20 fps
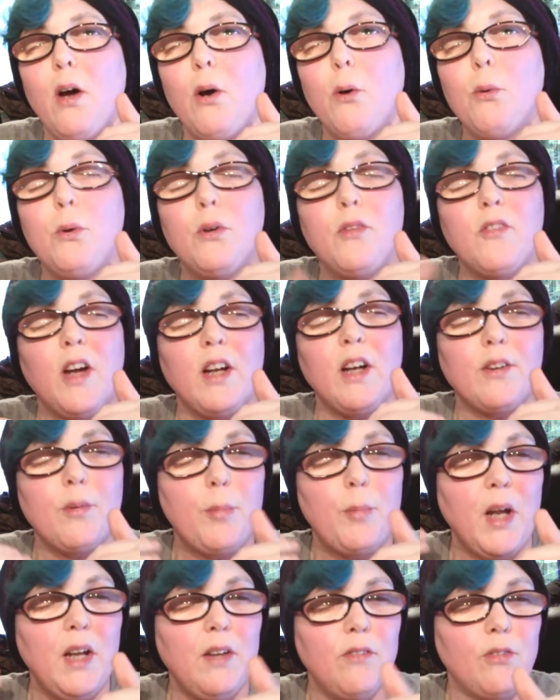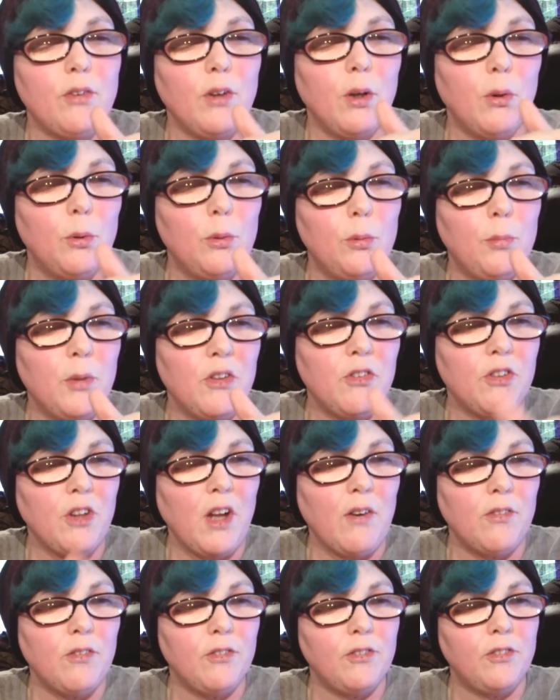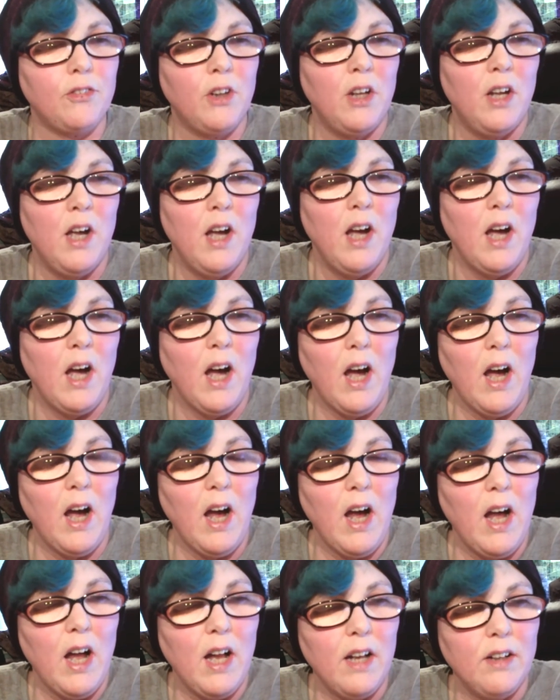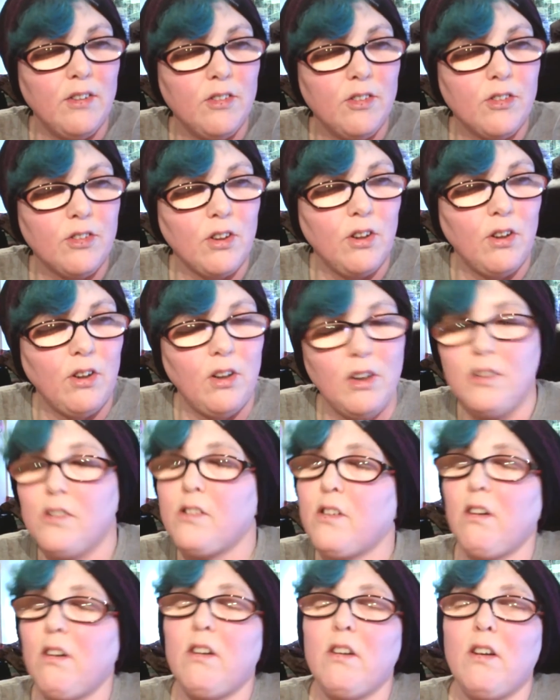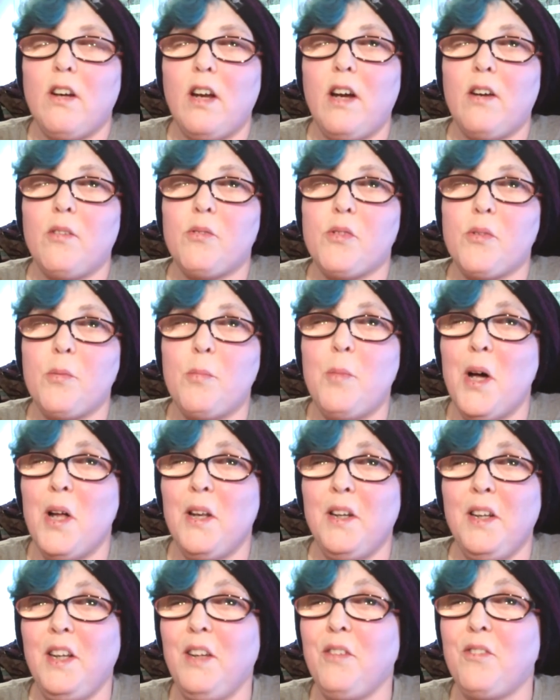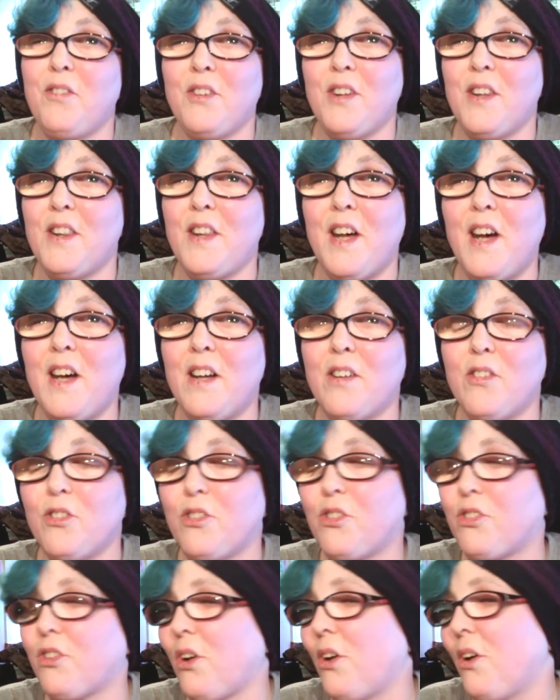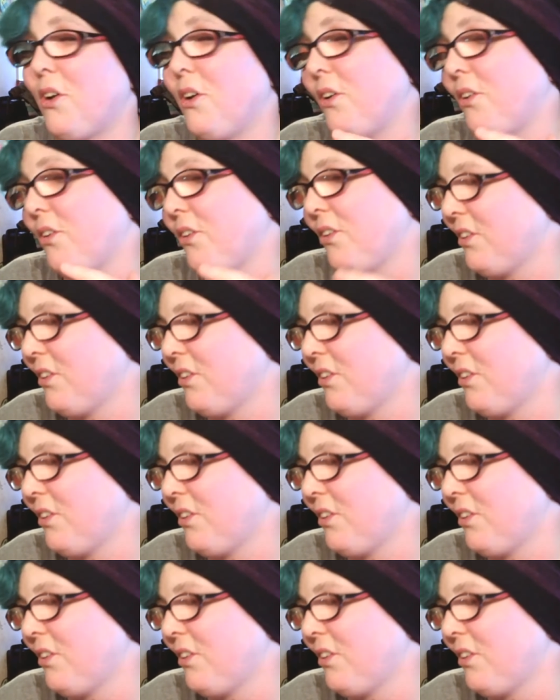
I would have had to pay for it all myself, and I didn't have the money for that, so